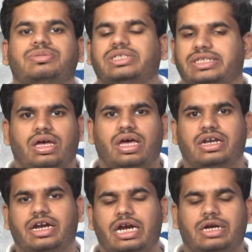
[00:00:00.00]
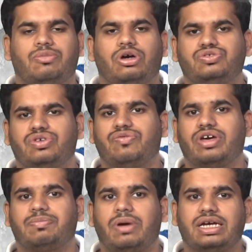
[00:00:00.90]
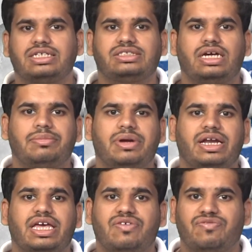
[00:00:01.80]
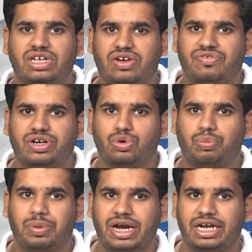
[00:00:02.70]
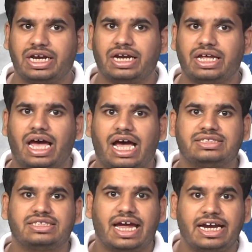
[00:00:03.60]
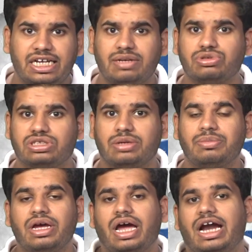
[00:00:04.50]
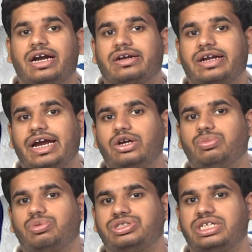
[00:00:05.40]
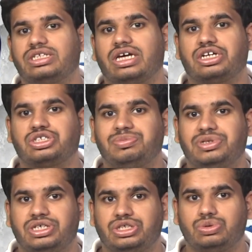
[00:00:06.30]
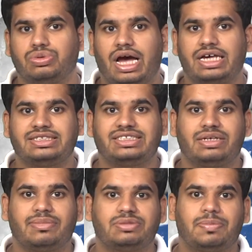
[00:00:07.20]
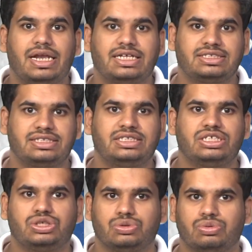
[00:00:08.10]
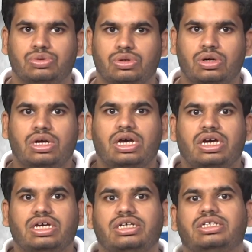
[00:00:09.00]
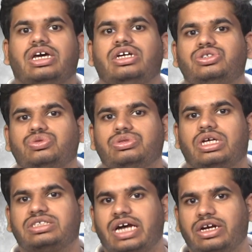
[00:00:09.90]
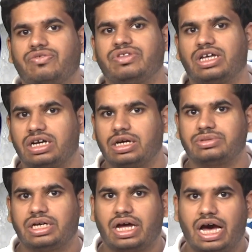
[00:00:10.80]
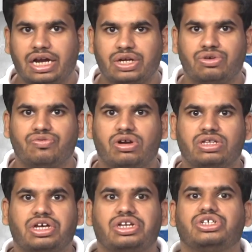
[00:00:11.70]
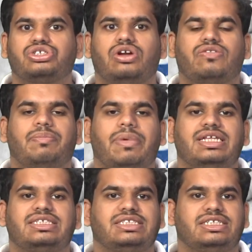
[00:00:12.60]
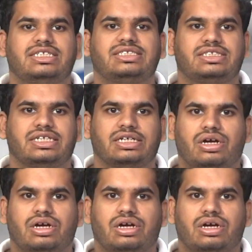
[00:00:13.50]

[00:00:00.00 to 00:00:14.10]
states. In an atmosphere where Pakistan made every effort to paint India as anti-Muslim and tried to project the Kashmir issue as same as Palestine issue. India chose the side with Arabs and argued for the creation of the Palestinian state.